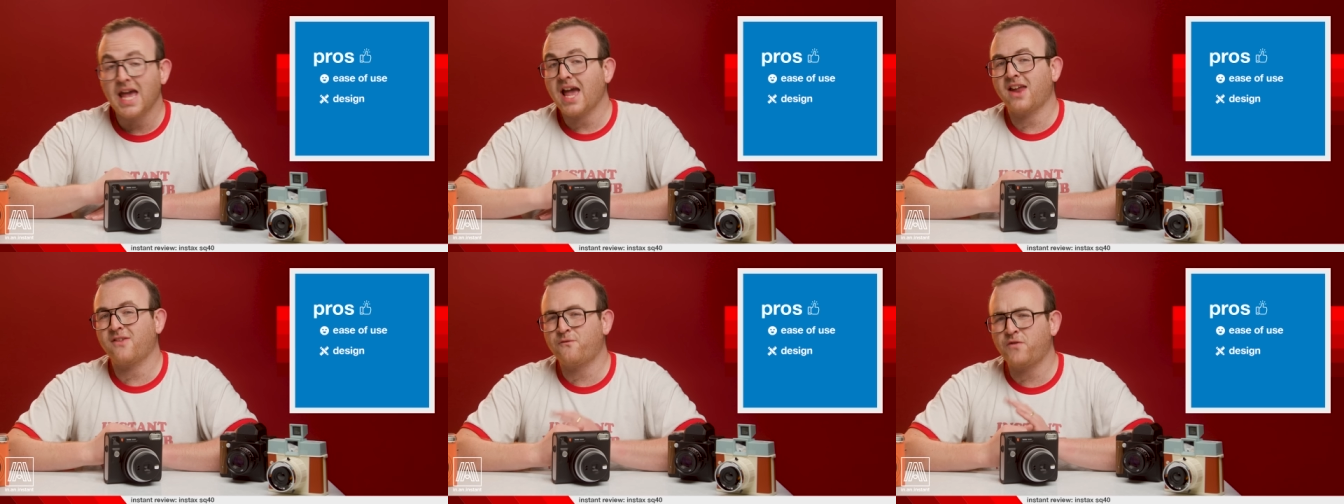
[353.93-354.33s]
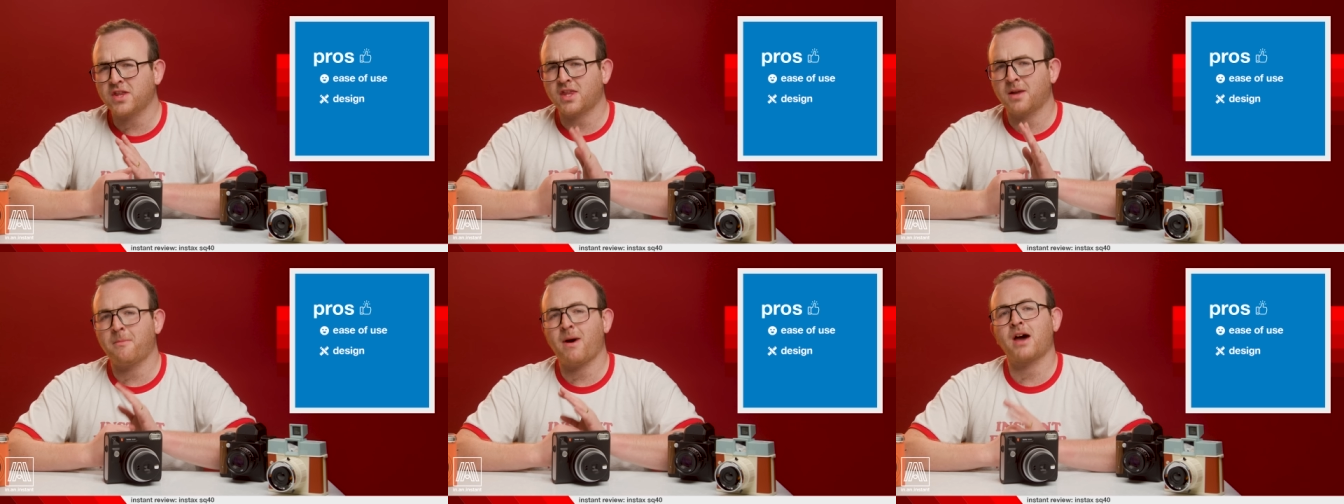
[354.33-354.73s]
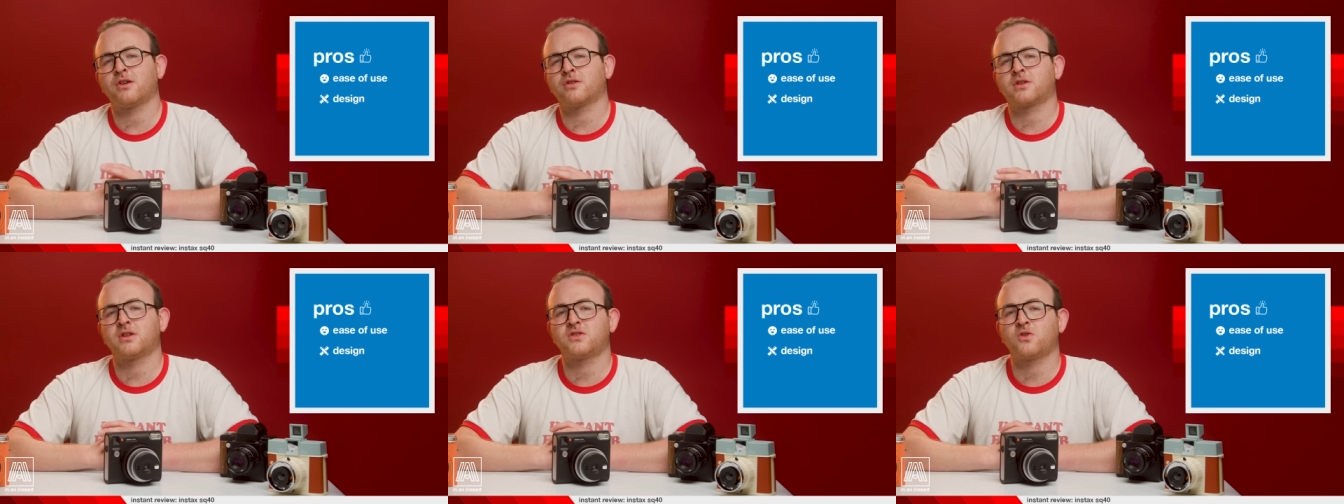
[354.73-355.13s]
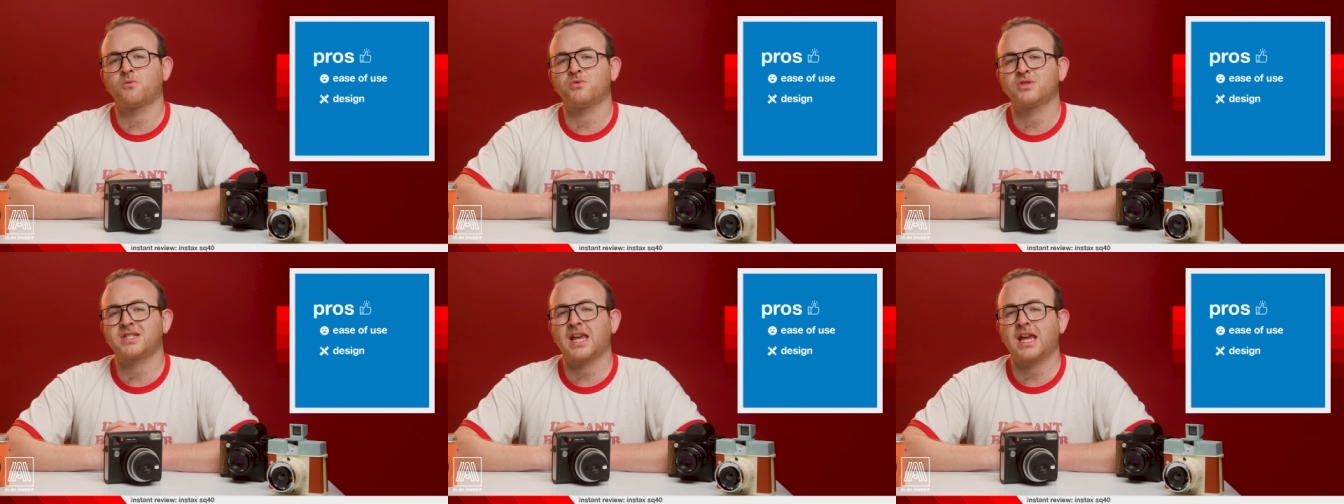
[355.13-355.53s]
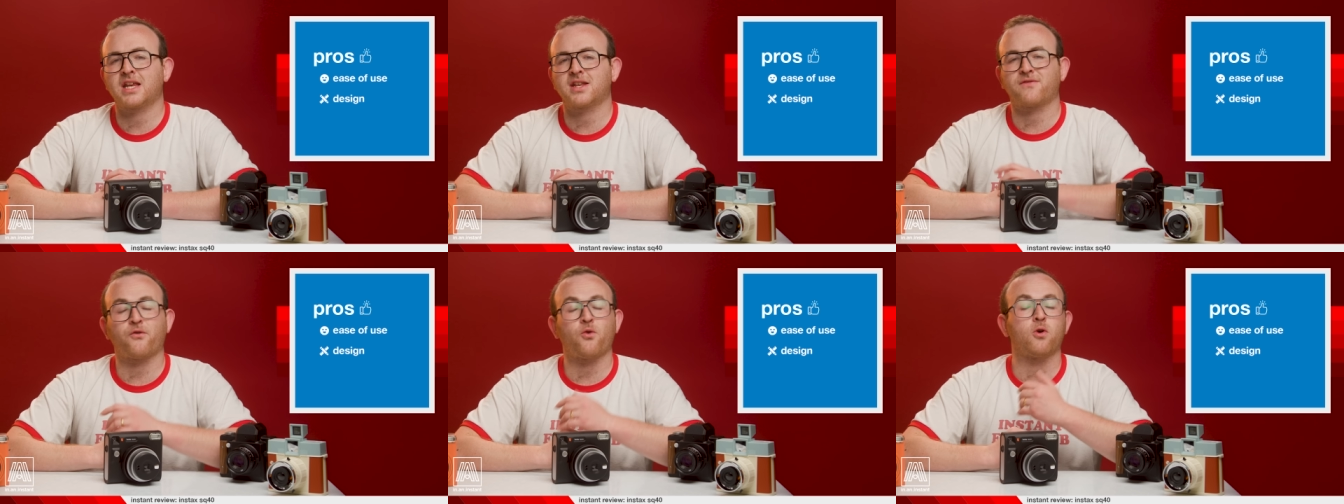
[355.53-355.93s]
and fit the modern consumer's
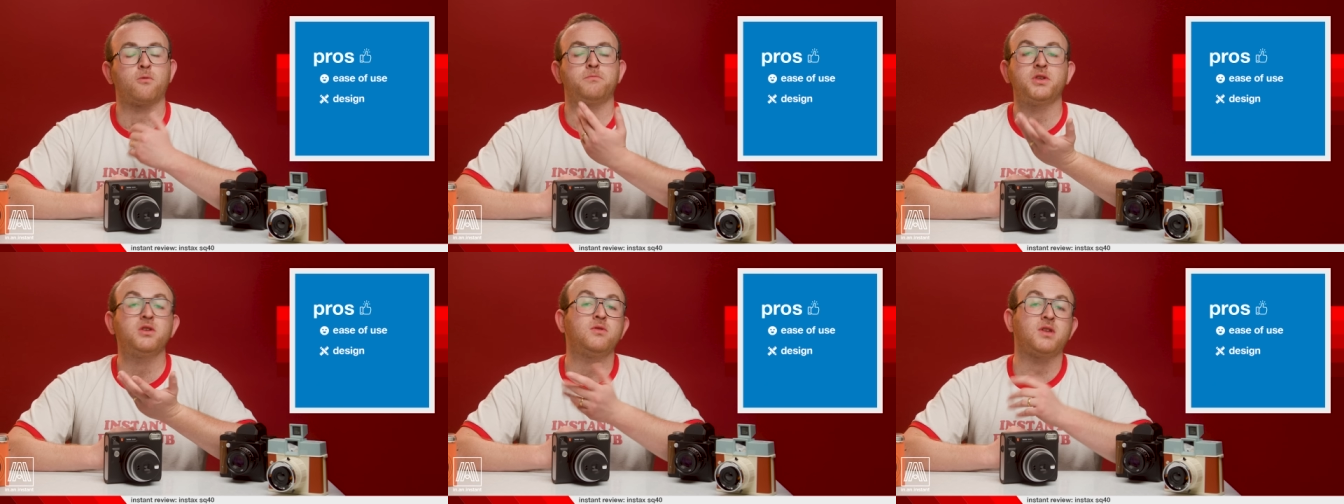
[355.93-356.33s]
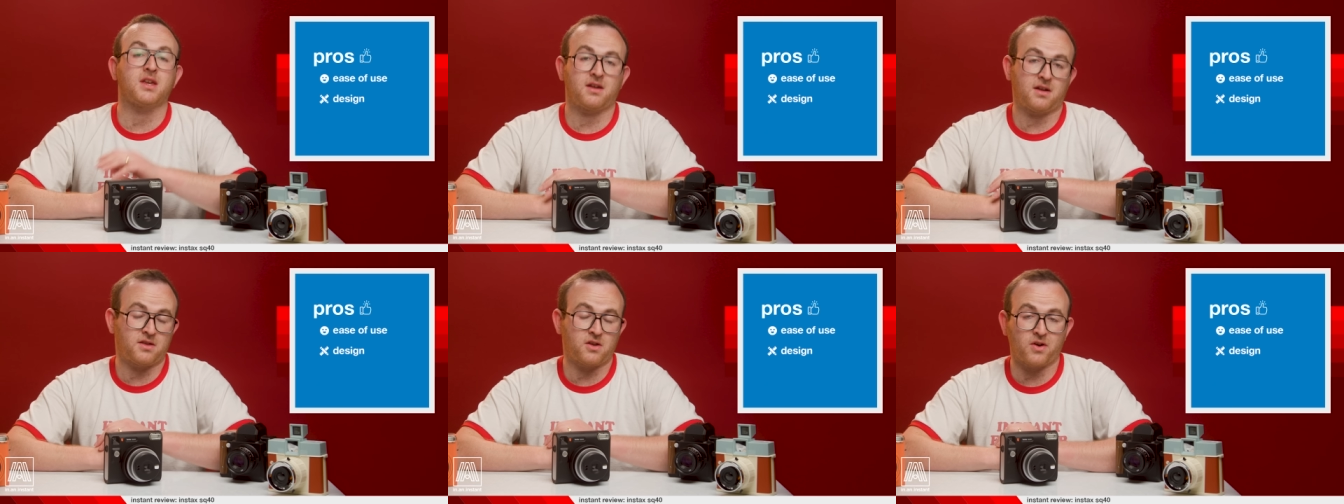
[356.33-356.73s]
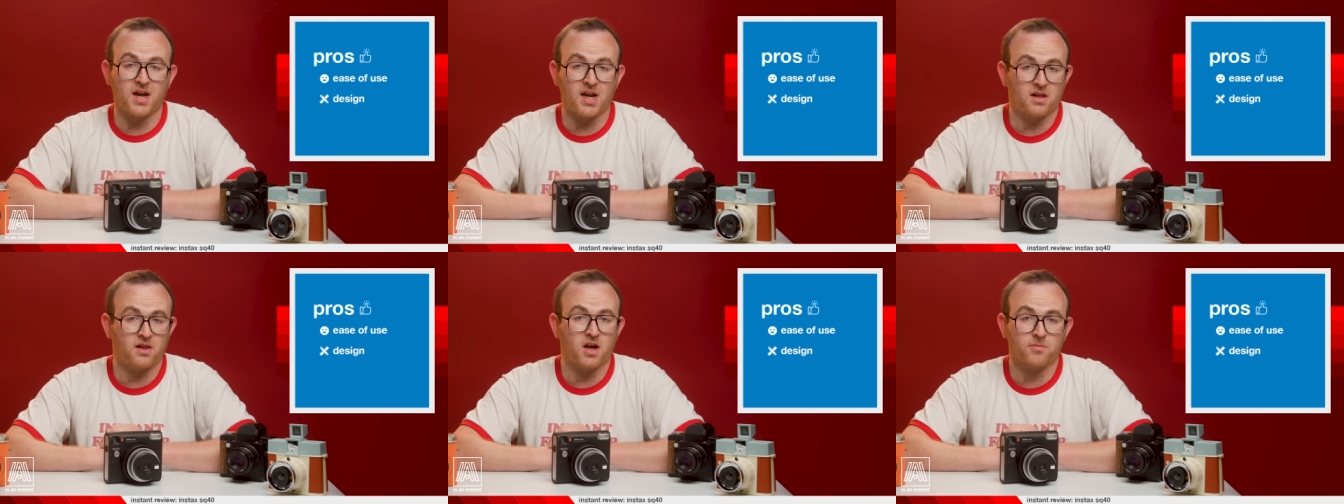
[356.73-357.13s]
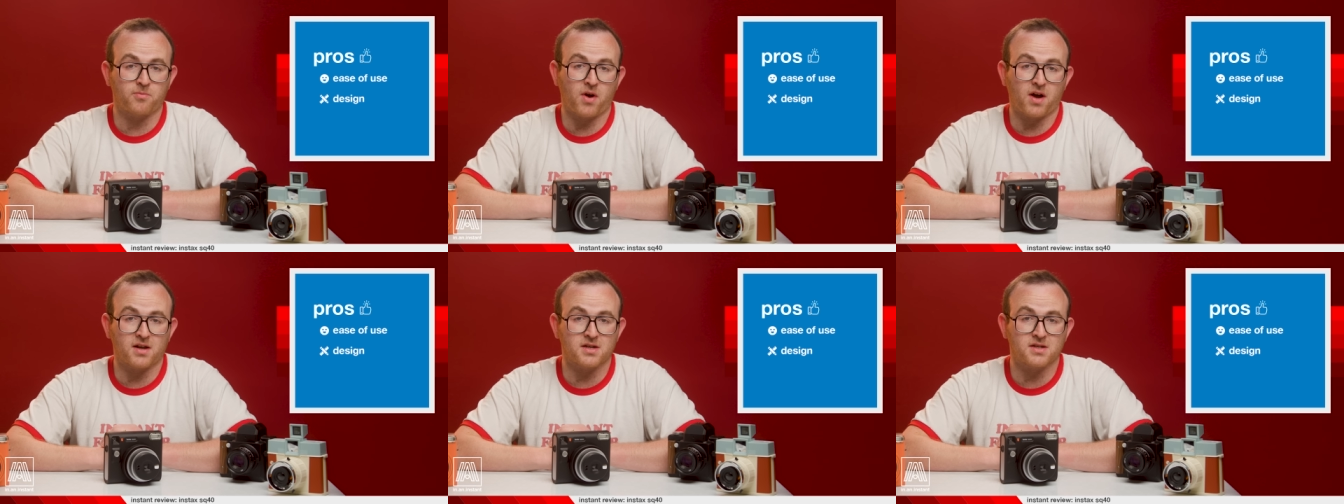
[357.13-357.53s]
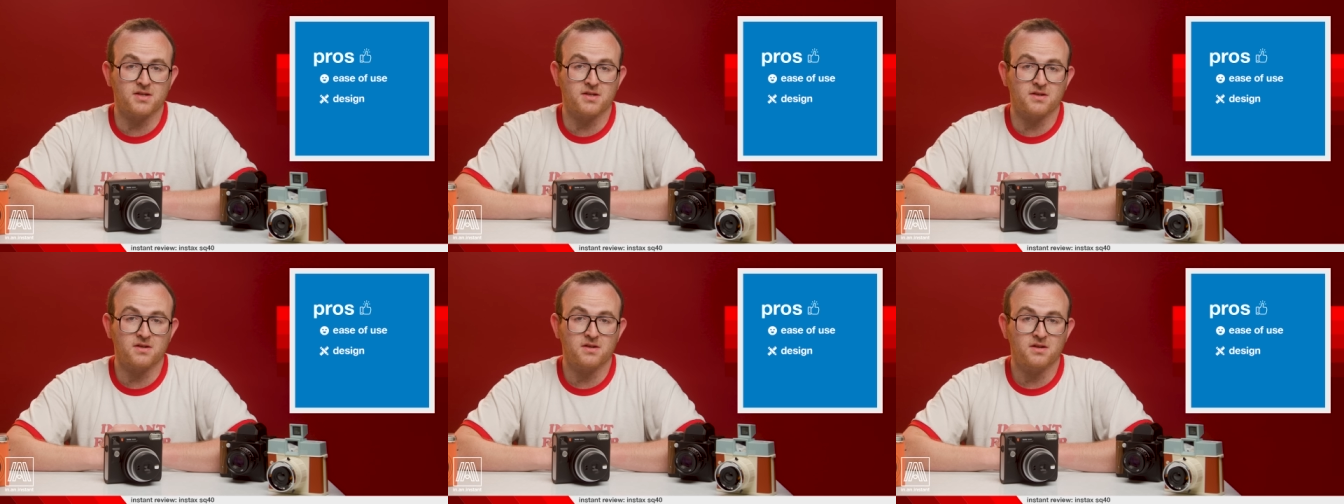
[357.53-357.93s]
taste for beauty in their analog products.